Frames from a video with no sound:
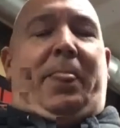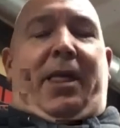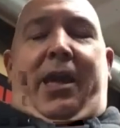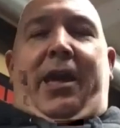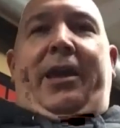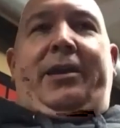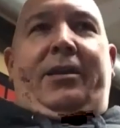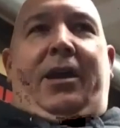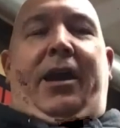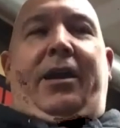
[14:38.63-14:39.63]
and
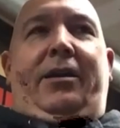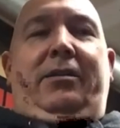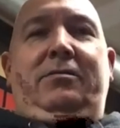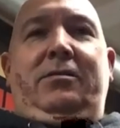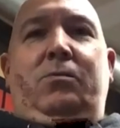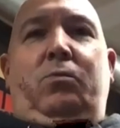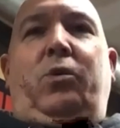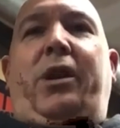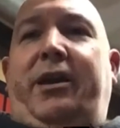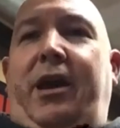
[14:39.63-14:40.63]

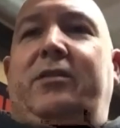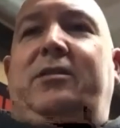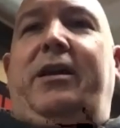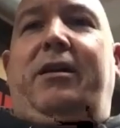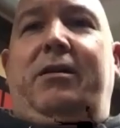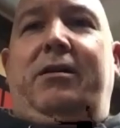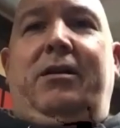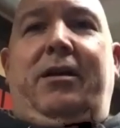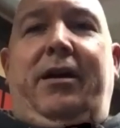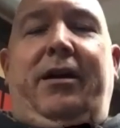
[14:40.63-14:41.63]
when I got there,
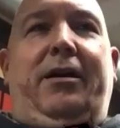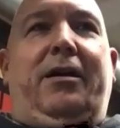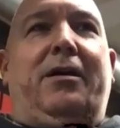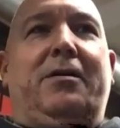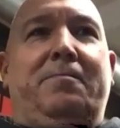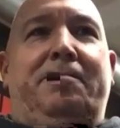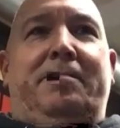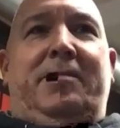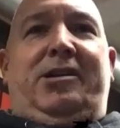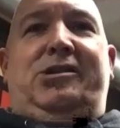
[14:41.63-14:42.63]
I
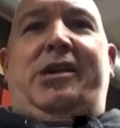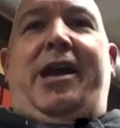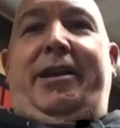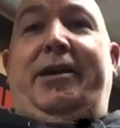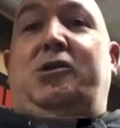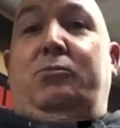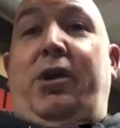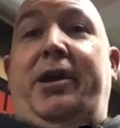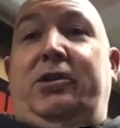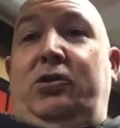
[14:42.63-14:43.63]
sat next to
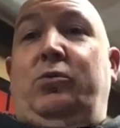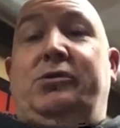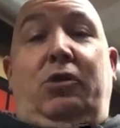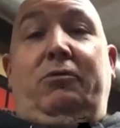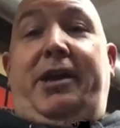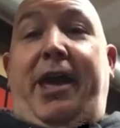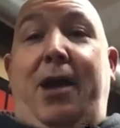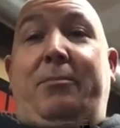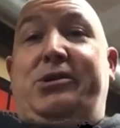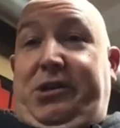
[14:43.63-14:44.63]
Brandon, who was already
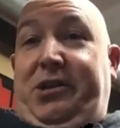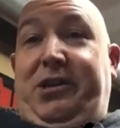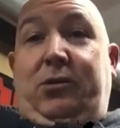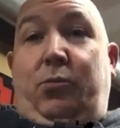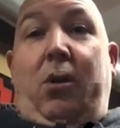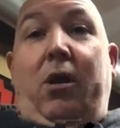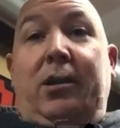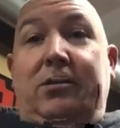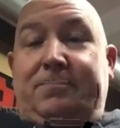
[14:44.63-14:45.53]
hammered sitting at the bar.